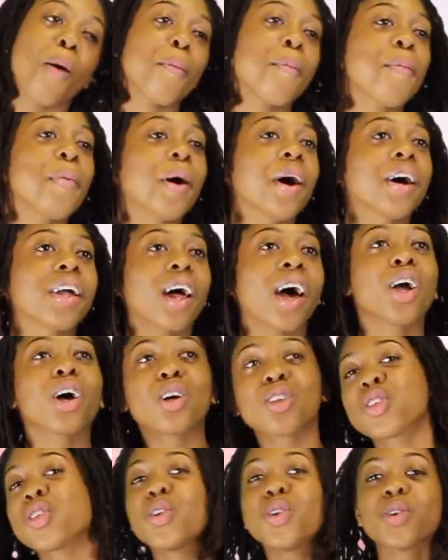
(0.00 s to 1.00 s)
But I
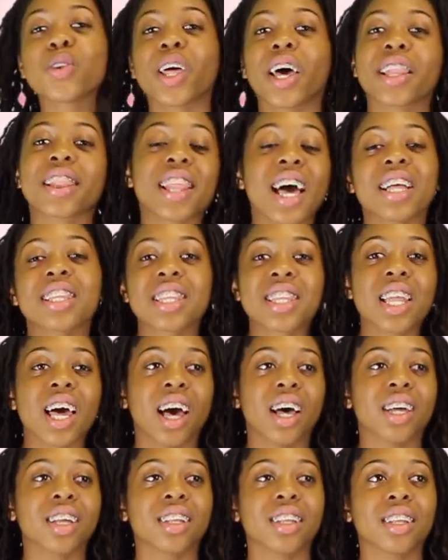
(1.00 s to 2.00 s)
also knew that that's
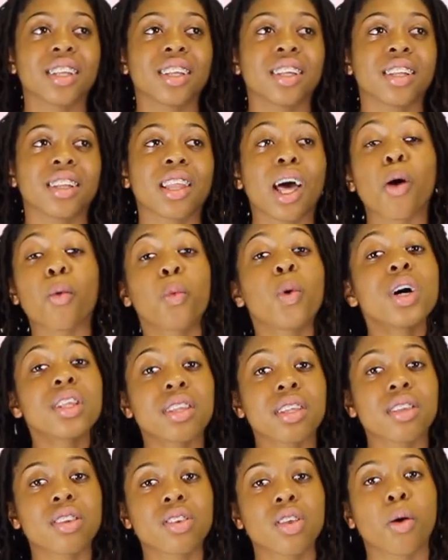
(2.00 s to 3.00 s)
not, that
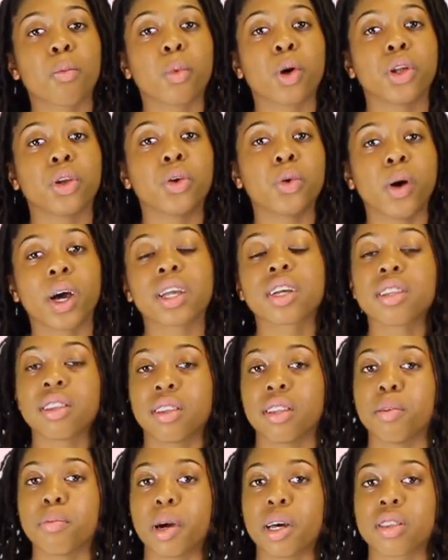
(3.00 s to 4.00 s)
wasn't someone who I
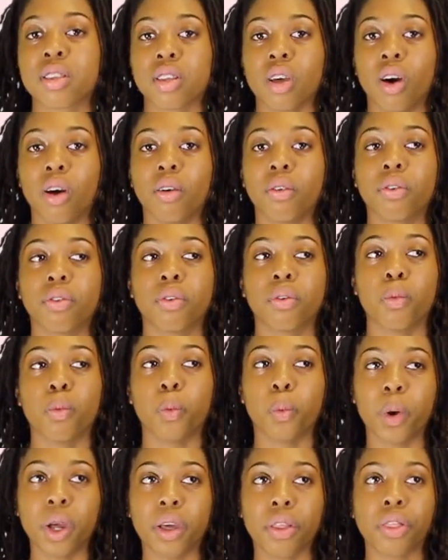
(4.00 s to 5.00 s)
could see myself
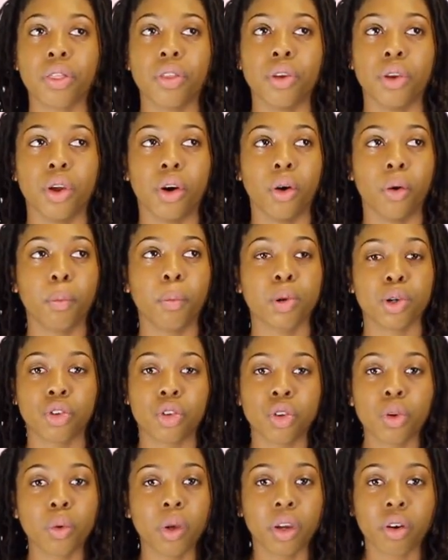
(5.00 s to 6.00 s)
with, you know,
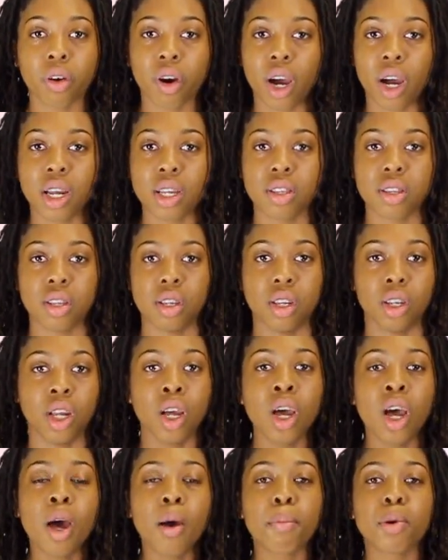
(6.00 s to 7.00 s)
pursuing Christ and
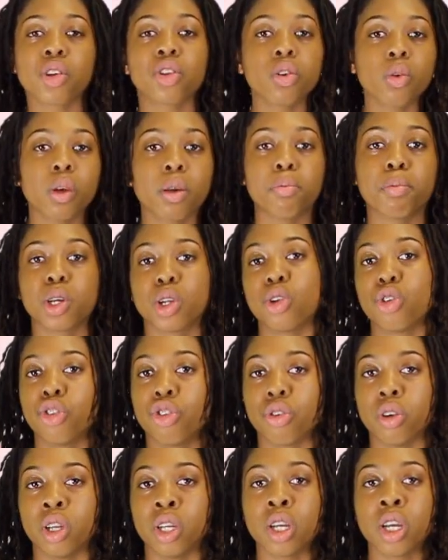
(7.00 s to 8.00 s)
pursuing
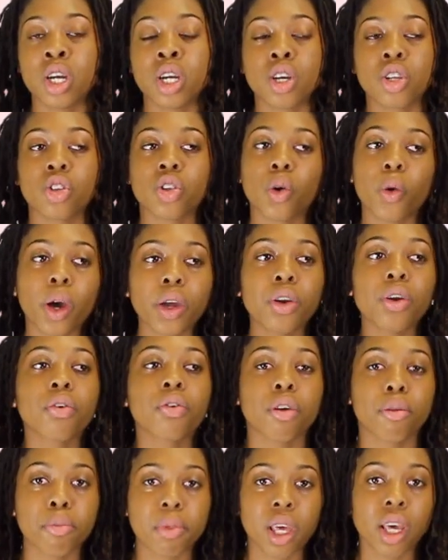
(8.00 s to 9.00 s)
ministry. So I knew
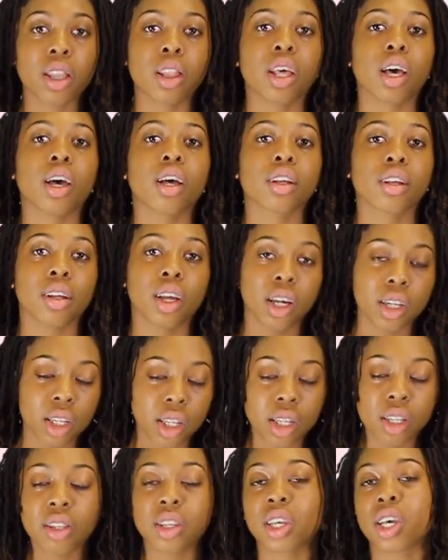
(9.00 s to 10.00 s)
from then that I
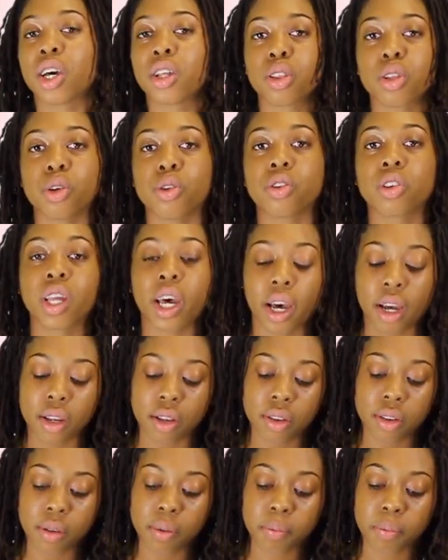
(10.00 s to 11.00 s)
needed to cut those
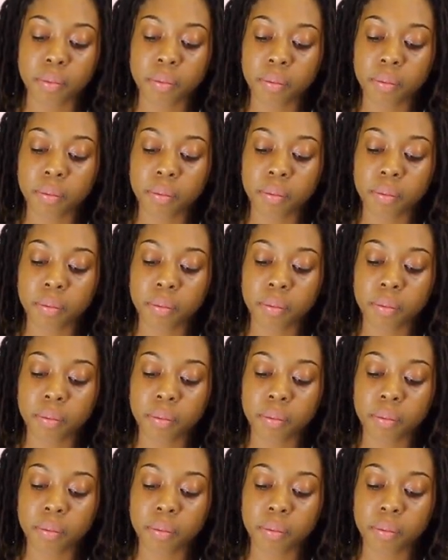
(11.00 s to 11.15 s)
ties.